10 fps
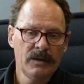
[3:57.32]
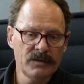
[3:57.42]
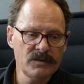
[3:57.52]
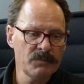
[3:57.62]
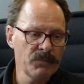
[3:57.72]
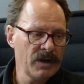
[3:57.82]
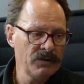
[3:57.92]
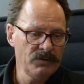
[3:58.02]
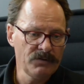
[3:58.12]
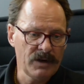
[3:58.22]
This is a
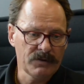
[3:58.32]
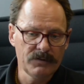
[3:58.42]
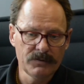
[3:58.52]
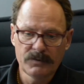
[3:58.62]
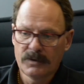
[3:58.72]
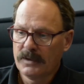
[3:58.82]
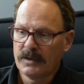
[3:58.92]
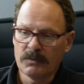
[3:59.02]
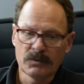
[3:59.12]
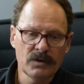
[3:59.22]
brand new tractor.
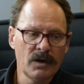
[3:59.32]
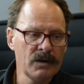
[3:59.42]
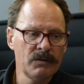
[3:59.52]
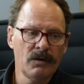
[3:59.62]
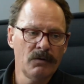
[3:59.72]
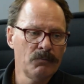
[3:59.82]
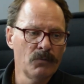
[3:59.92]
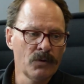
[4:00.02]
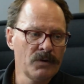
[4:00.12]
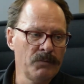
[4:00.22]
We're talking
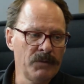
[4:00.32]
more than $1